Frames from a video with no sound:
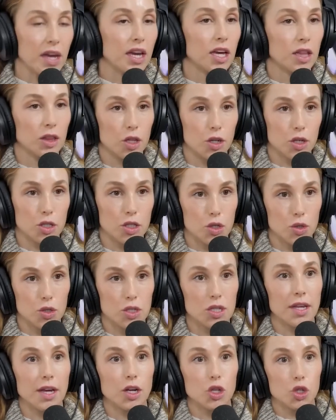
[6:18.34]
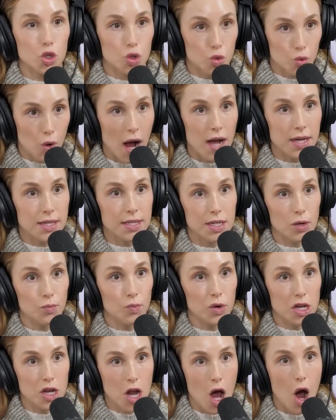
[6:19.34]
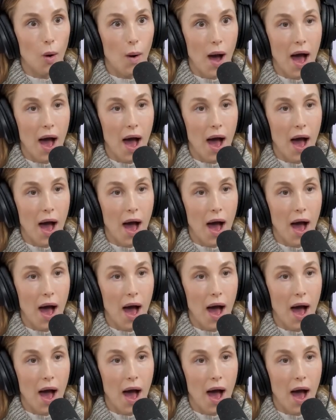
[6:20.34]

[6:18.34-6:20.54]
can look to like trust and we know